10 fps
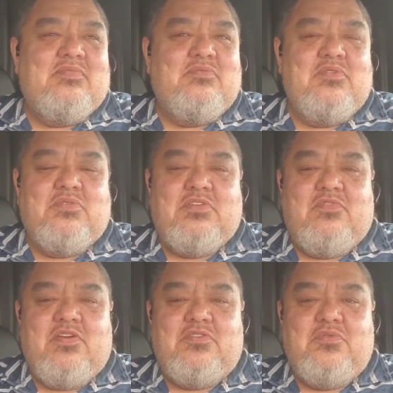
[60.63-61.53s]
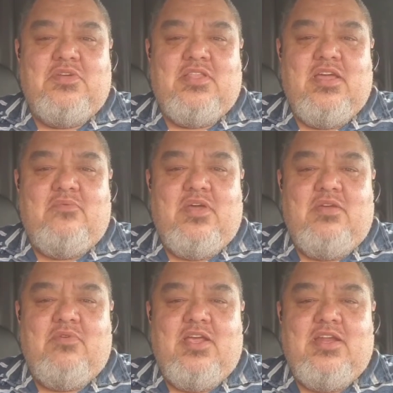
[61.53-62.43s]
knows if I'll do it that way
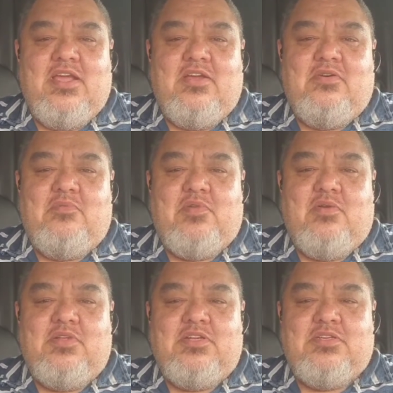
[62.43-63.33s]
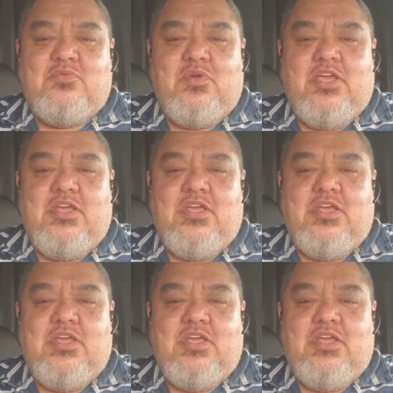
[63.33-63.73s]
right now. I'll probably just wing